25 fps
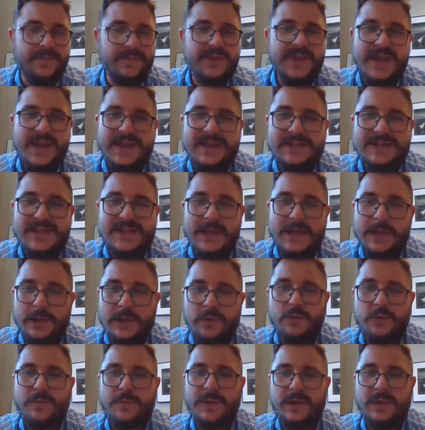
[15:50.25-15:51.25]
things that
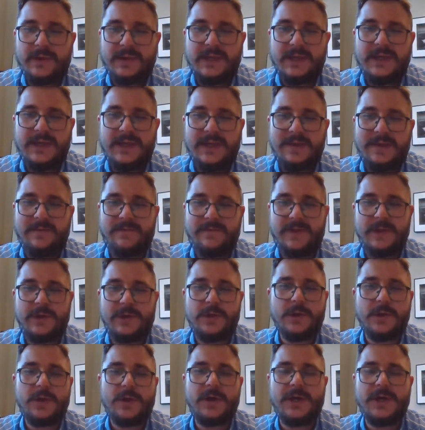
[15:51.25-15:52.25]
you believe that
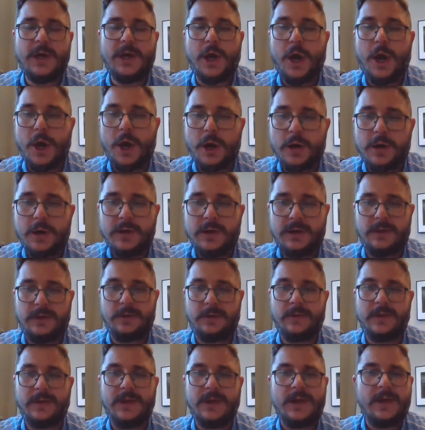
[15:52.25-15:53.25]
you're going to
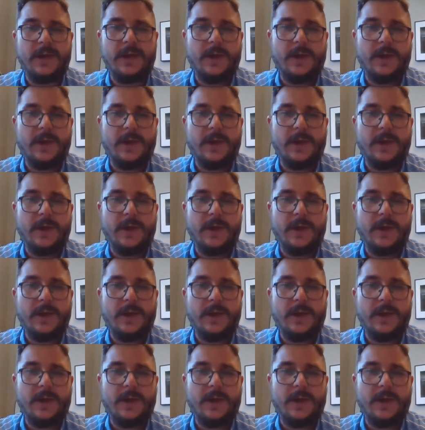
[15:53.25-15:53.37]
argue